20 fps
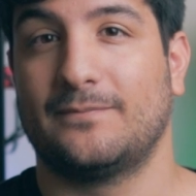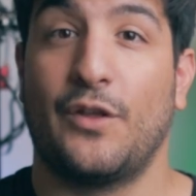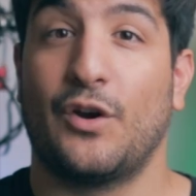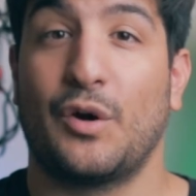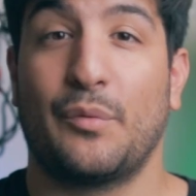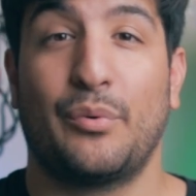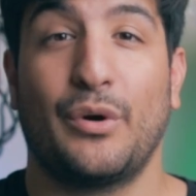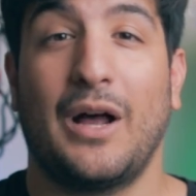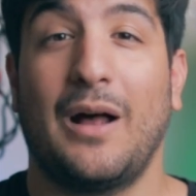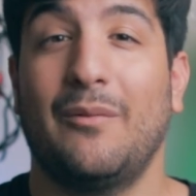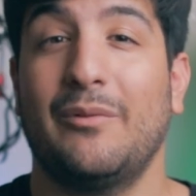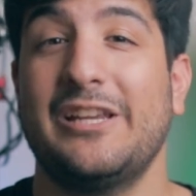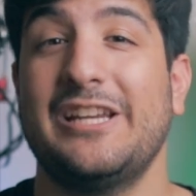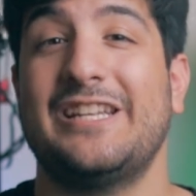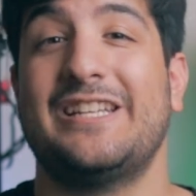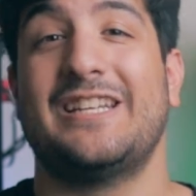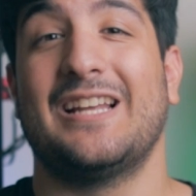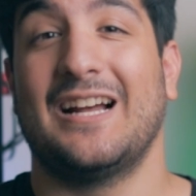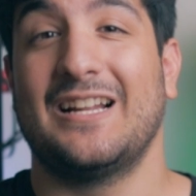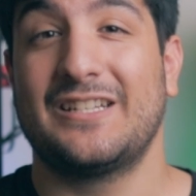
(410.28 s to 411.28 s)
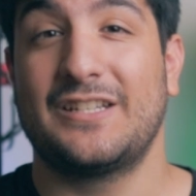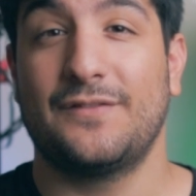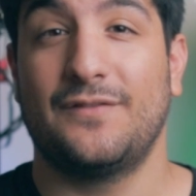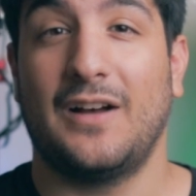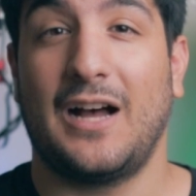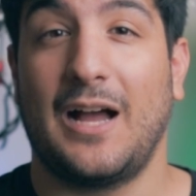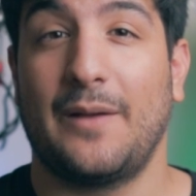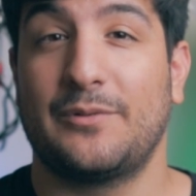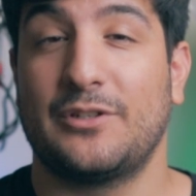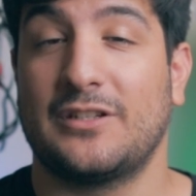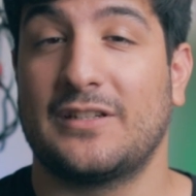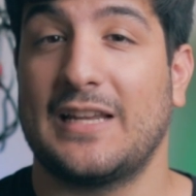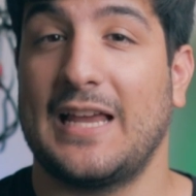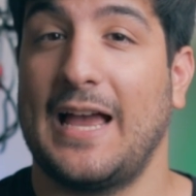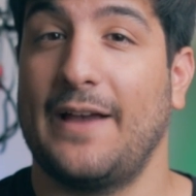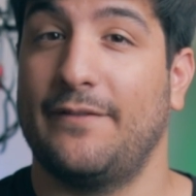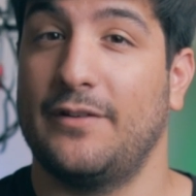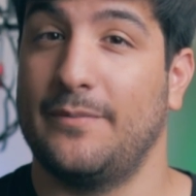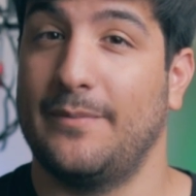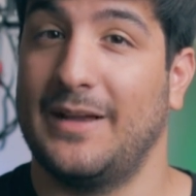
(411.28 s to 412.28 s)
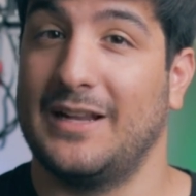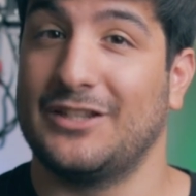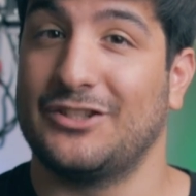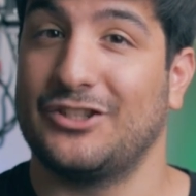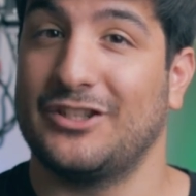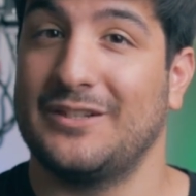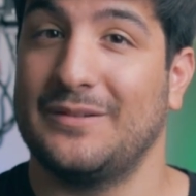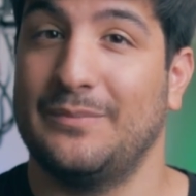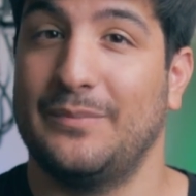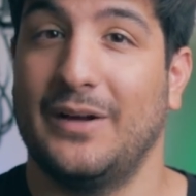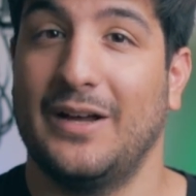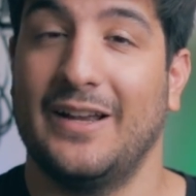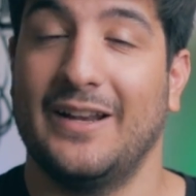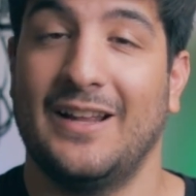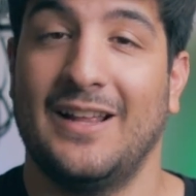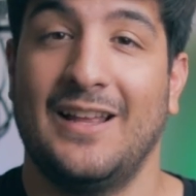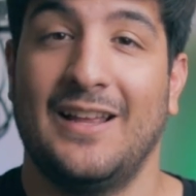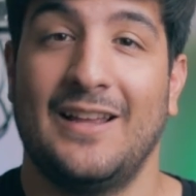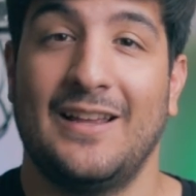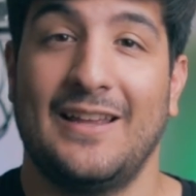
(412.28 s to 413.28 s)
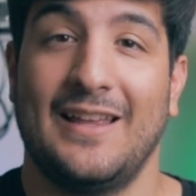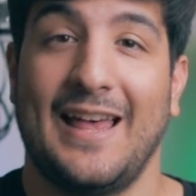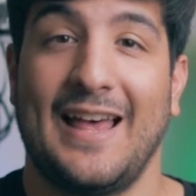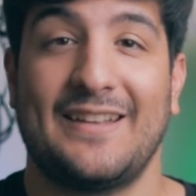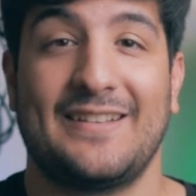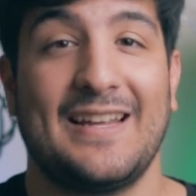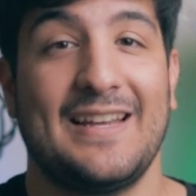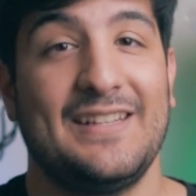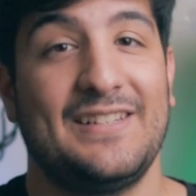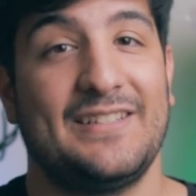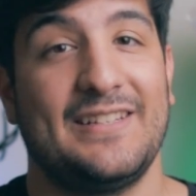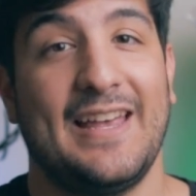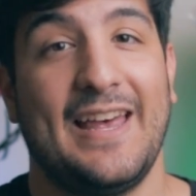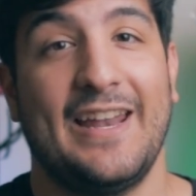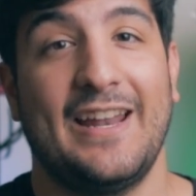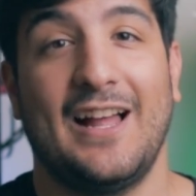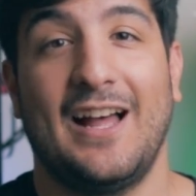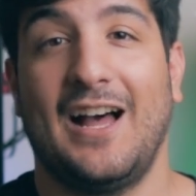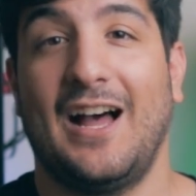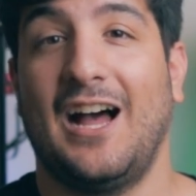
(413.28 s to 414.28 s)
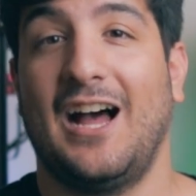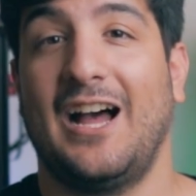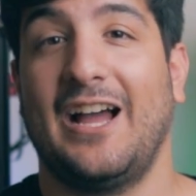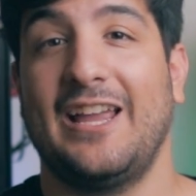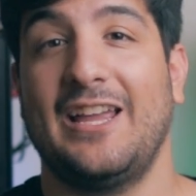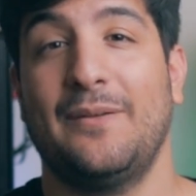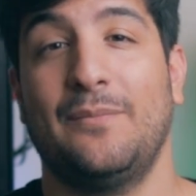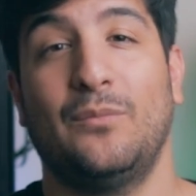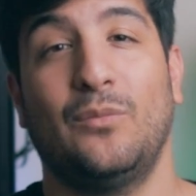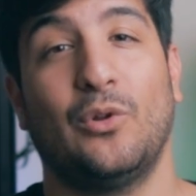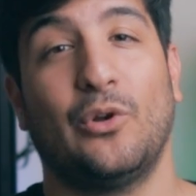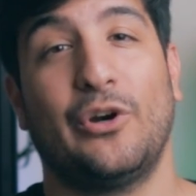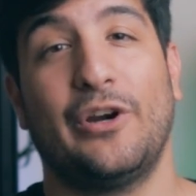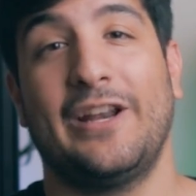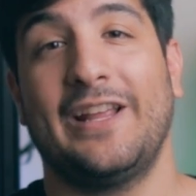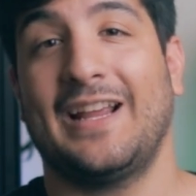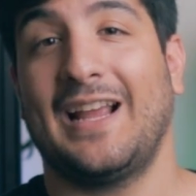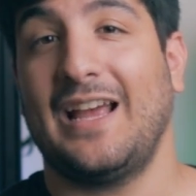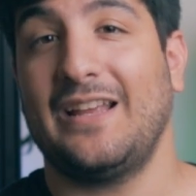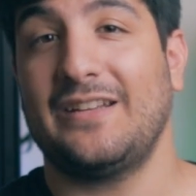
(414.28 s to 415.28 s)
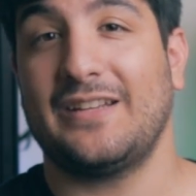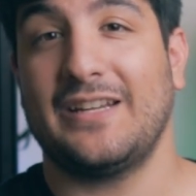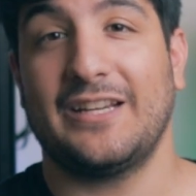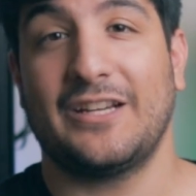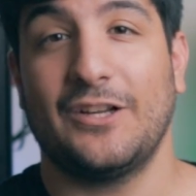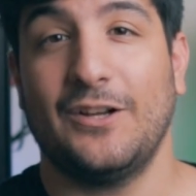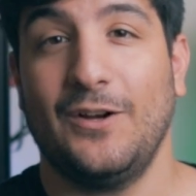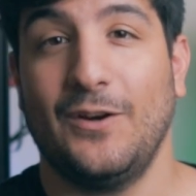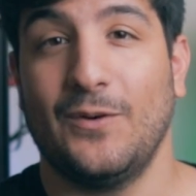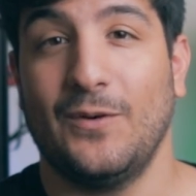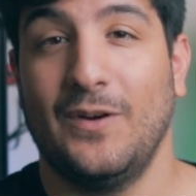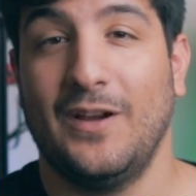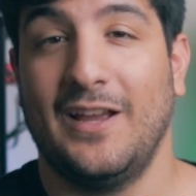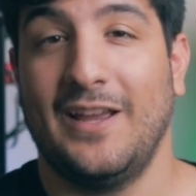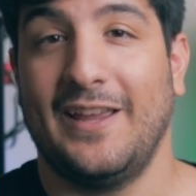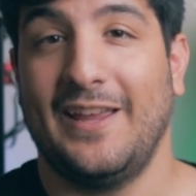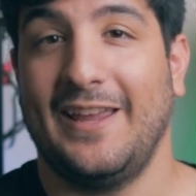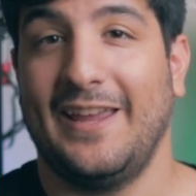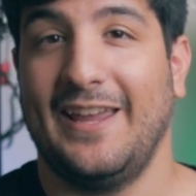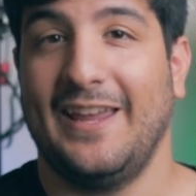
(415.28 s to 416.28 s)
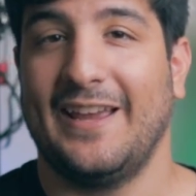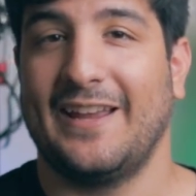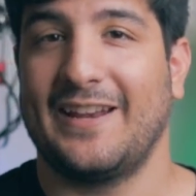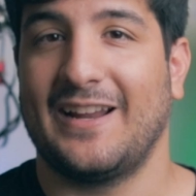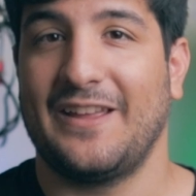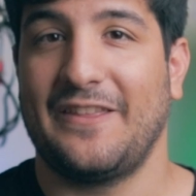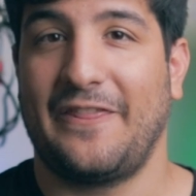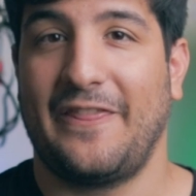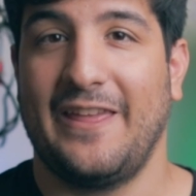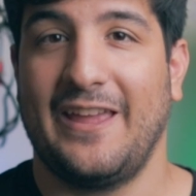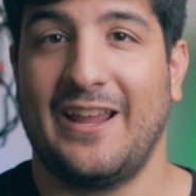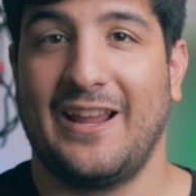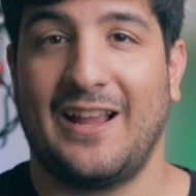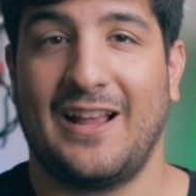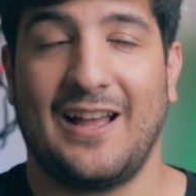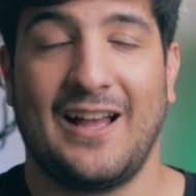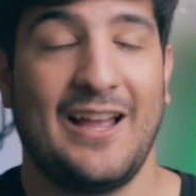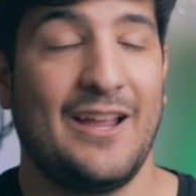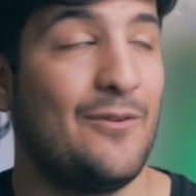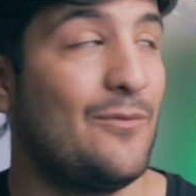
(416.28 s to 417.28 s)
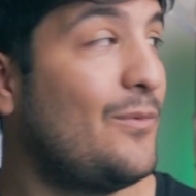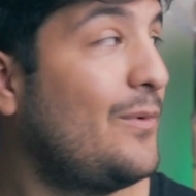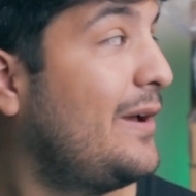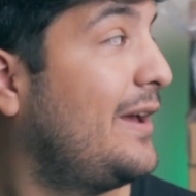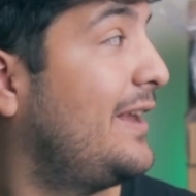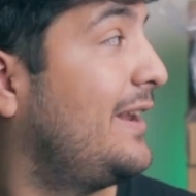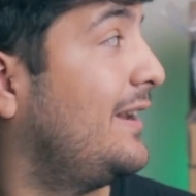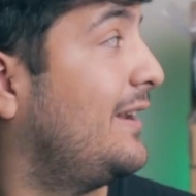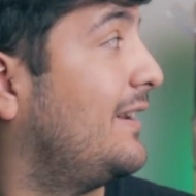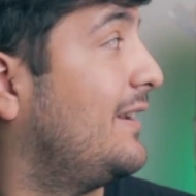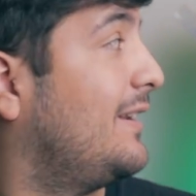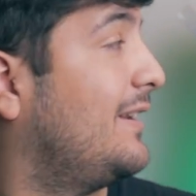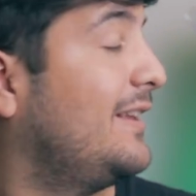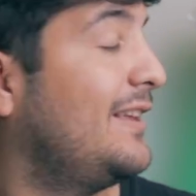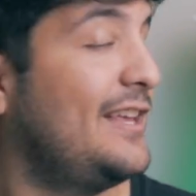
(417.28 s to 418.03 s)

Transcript: There are probably tons of options I haven't mentioned, but as I said, I am learning as I go, and I think I went